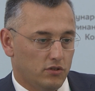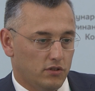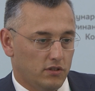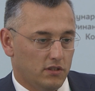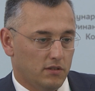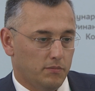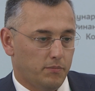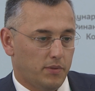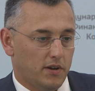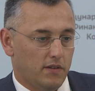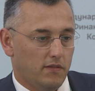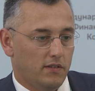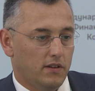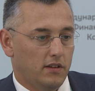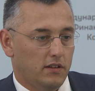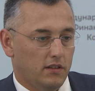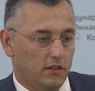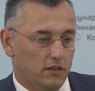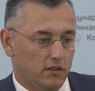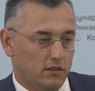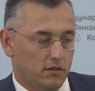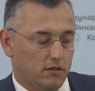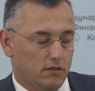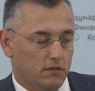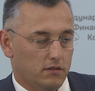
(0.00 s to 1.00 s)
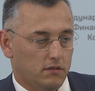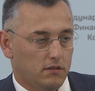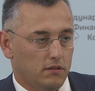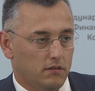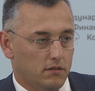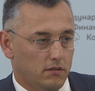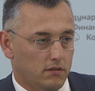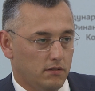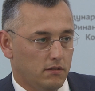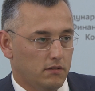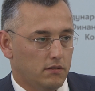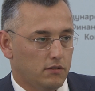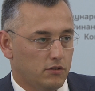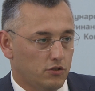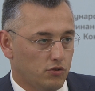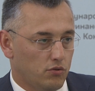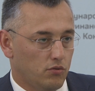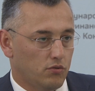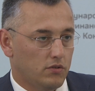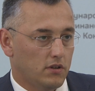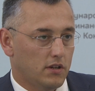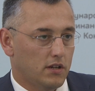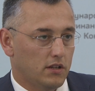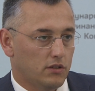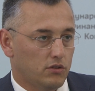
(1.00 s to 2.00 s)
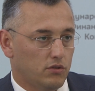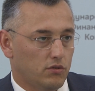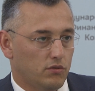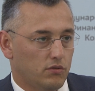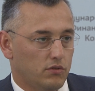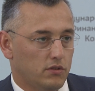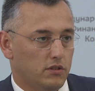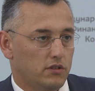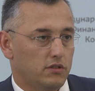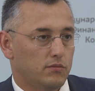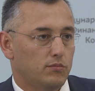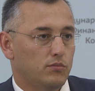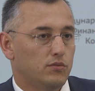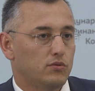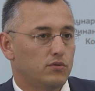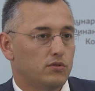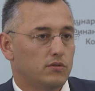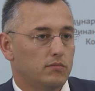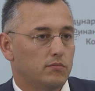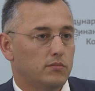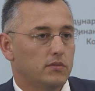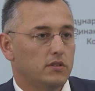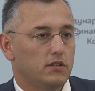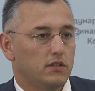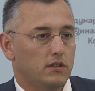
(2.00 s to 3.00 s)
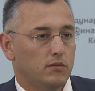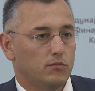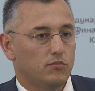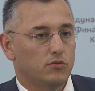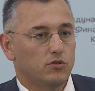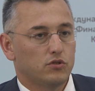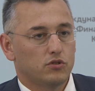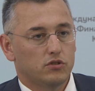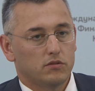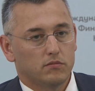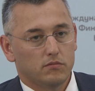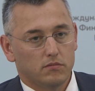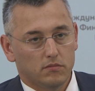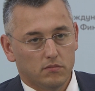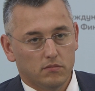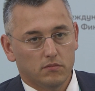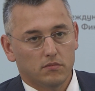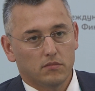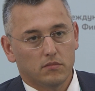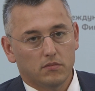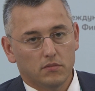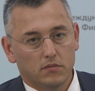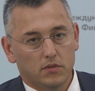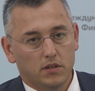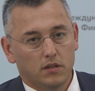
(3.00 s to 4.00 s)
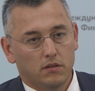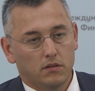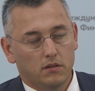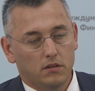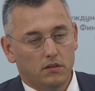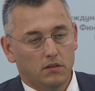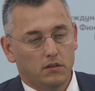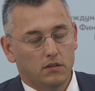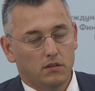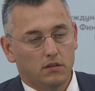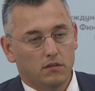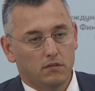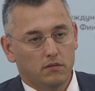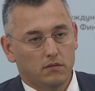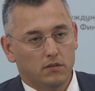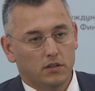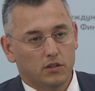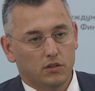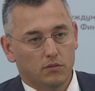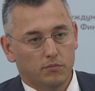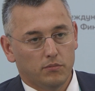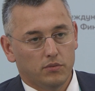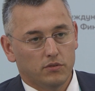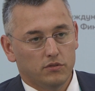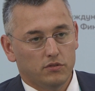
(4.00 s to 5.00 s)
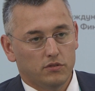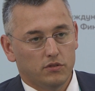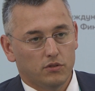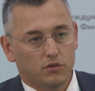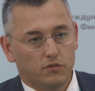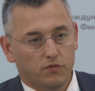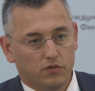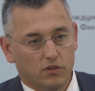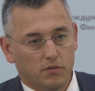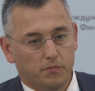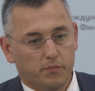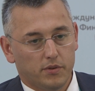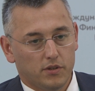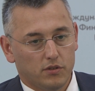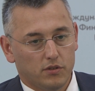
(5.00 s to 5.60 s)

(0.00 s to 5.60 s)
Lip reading: But on the other hand, since we cannot predict the possible shock 100%,